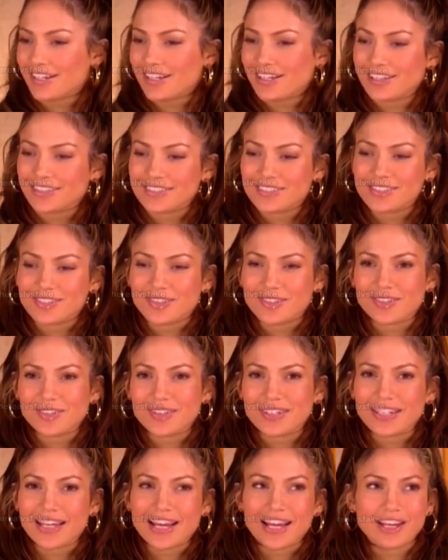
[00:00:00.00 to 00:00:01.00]
on
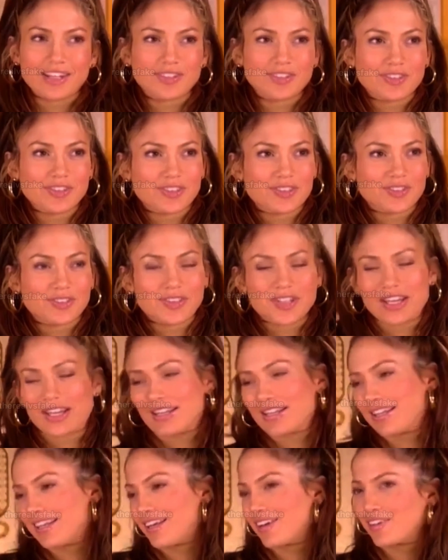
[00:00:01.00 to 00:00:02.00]
tour and Anders,
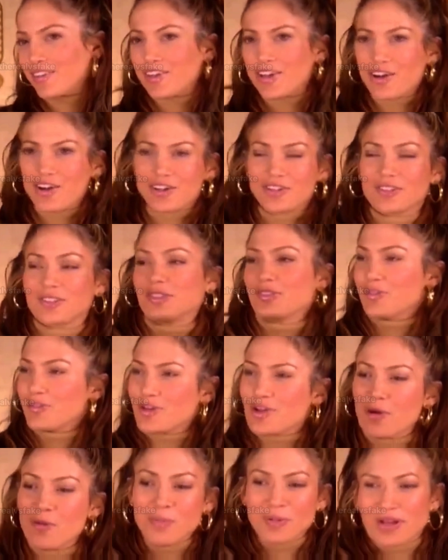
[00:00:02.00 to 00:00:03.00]
and there they are in the
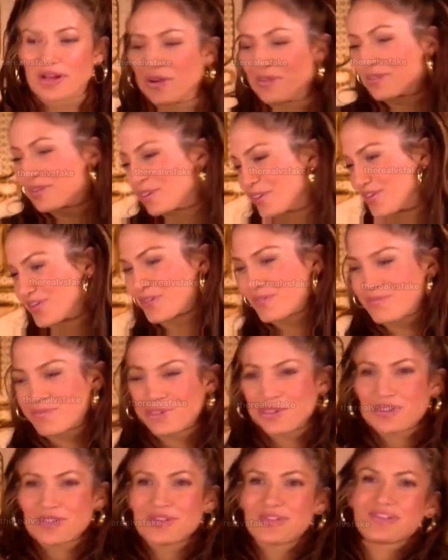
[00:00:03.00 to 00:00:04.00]
studio playing with all their
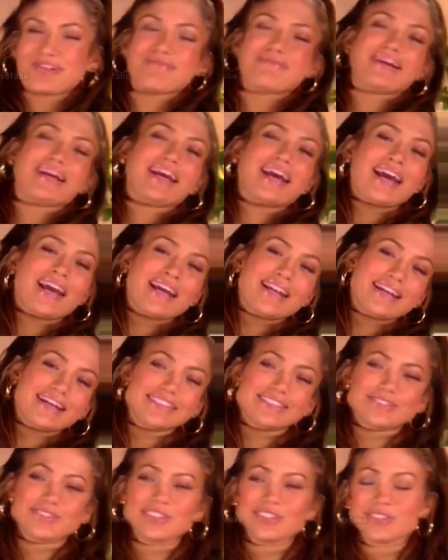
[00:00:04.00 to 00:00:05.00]
computers. And I'm like, hey,
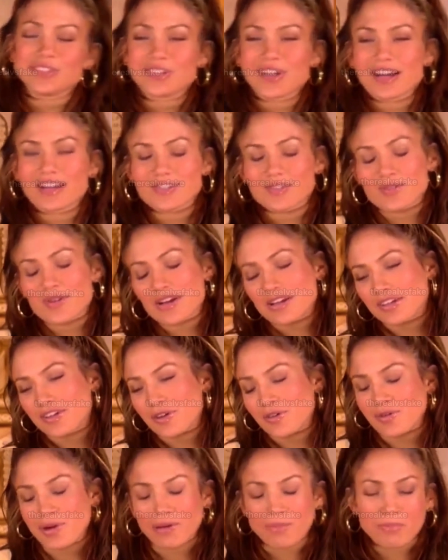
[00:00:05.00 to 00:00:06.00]
nice to meet you guys. So I
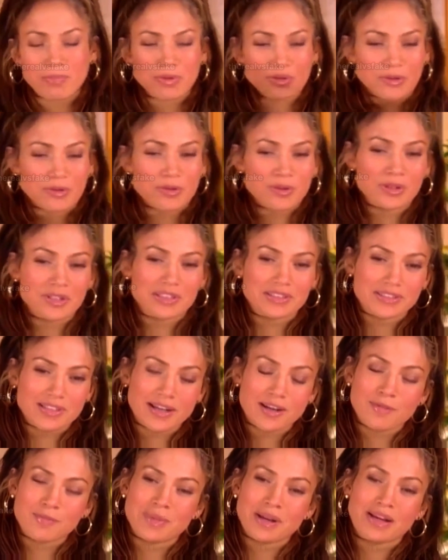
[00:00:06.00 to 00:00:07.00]
pull Corey to the
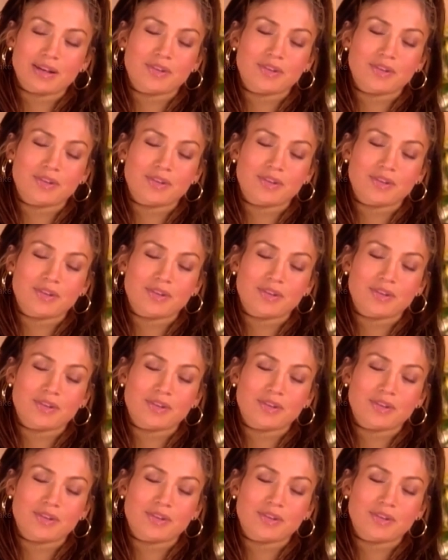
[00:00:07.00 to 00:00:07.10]
side. I'm